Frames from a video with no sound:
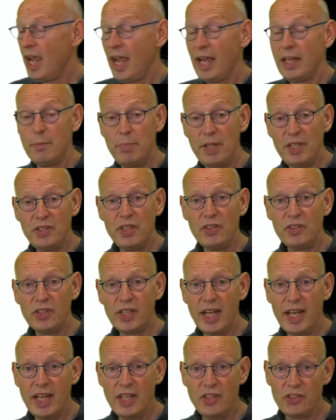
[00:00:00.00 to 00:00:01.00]
And the business
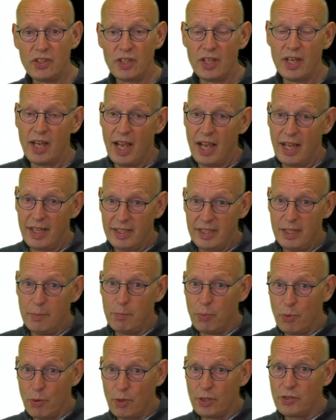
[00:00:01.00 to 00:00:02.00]
case, and the
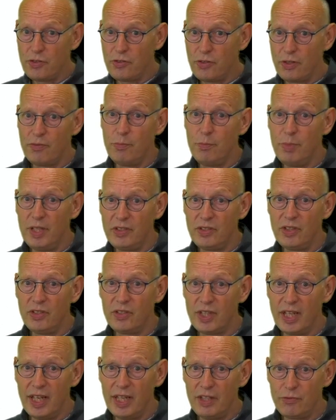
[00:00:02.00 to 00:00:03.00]
importance of the business
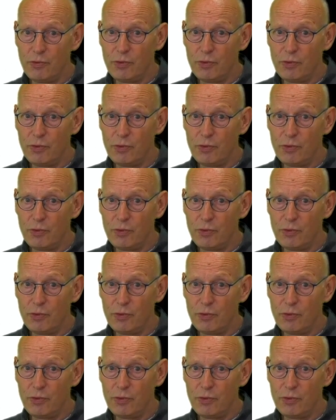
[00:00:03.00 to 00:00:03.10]
case